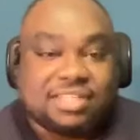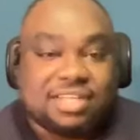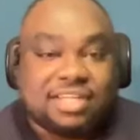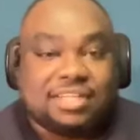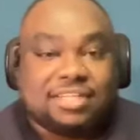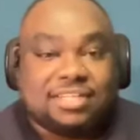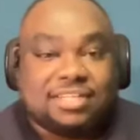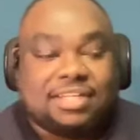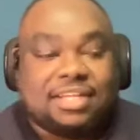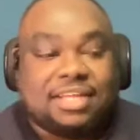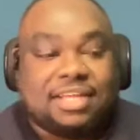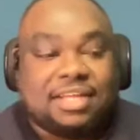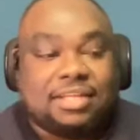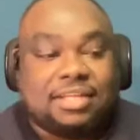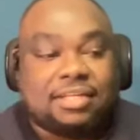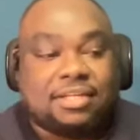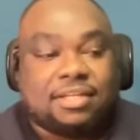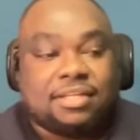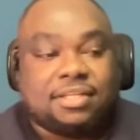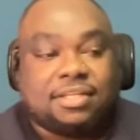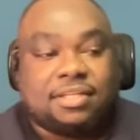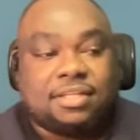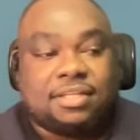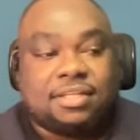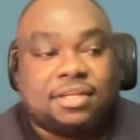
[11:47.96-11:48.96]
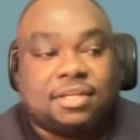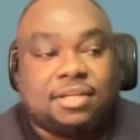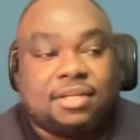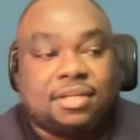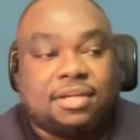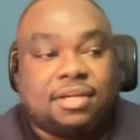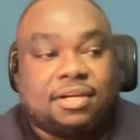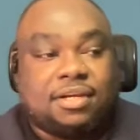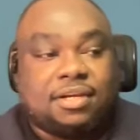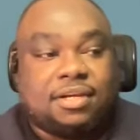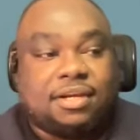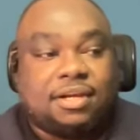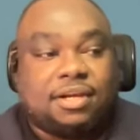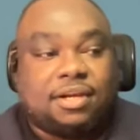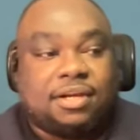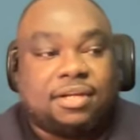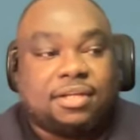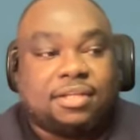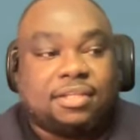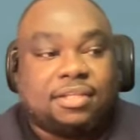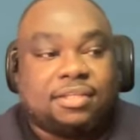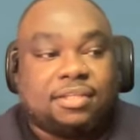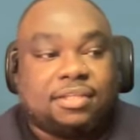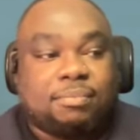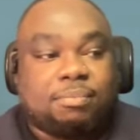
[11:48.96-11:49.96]
set and uh,
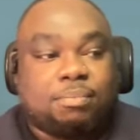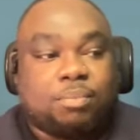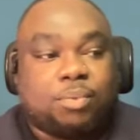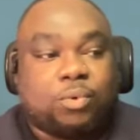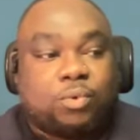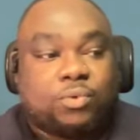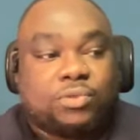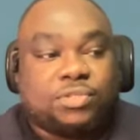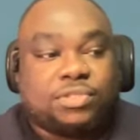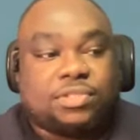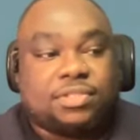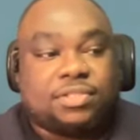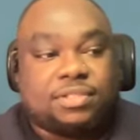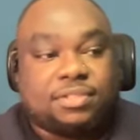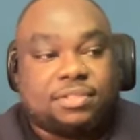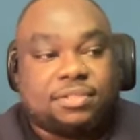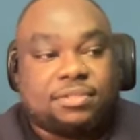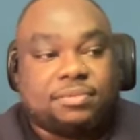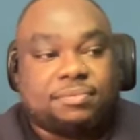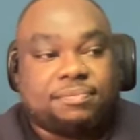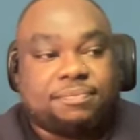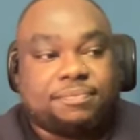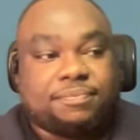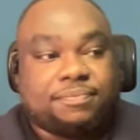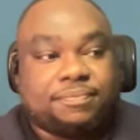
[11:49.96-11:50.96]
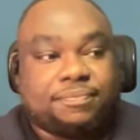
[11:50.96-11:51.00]
in the most,